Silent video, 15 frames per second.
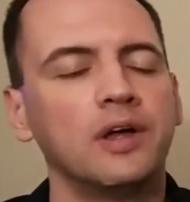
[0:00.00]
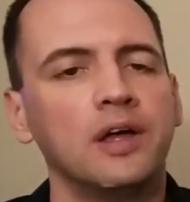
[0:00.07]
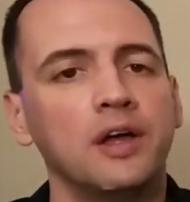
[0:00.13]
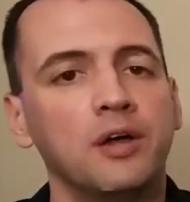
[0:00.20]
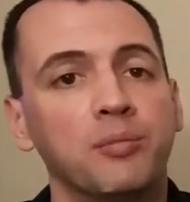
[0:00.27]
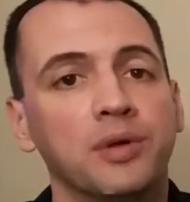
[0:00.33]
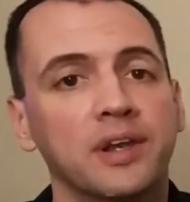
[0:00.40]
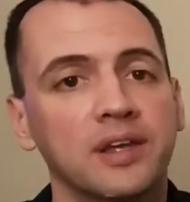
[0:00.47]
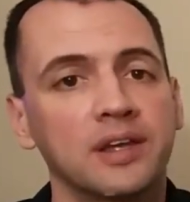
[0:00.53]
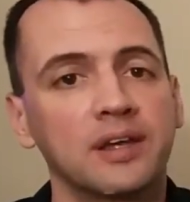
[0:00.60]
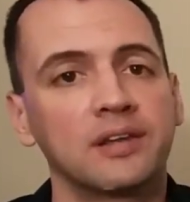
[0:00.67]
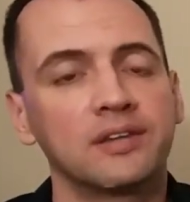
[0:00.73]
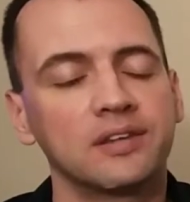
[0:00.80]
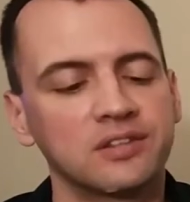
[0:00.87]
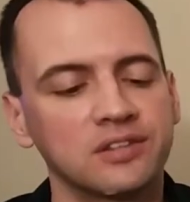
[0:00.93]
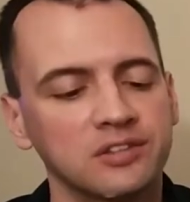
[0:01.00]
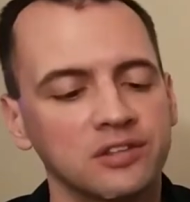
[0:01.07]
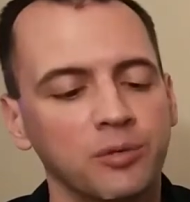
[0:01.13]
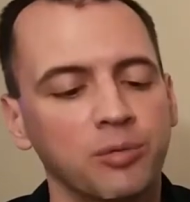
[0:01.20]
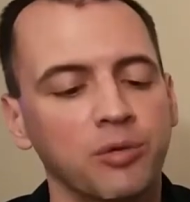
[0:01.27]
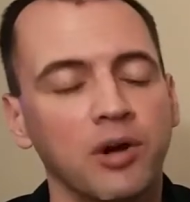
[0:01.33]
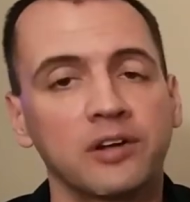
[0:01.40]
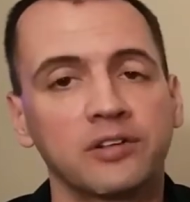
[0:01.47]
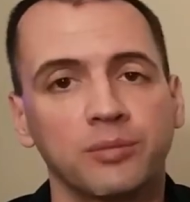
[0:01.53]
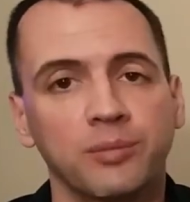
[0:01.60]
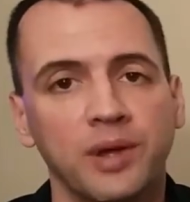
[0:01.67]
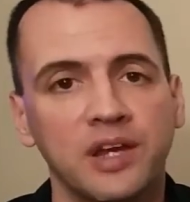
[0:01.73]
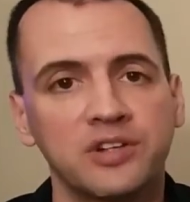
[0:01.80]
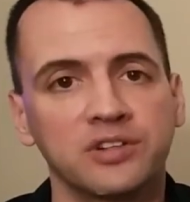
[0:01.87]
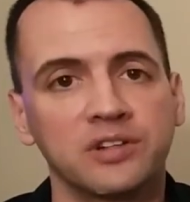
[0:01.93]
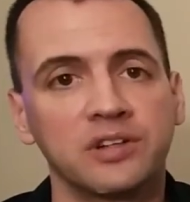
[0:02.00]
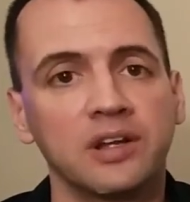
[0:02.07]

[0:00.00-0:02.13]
but again, this is an approximation.